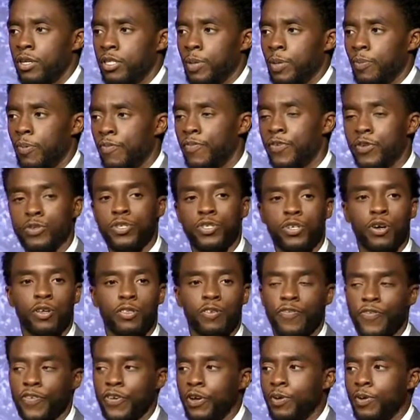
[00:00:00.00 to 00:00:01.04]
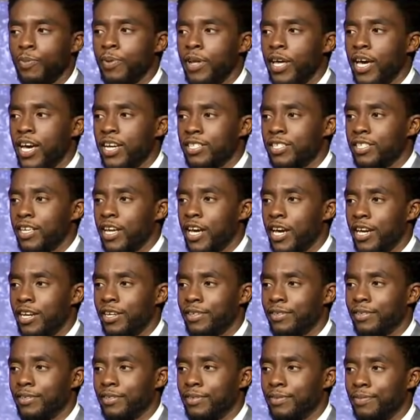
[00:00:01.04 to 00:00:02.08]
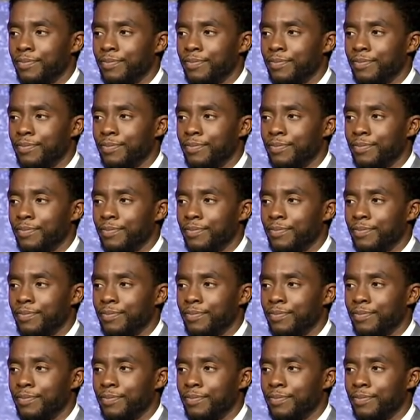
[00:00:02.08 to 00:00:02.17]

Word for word: Some of you saw the film last night.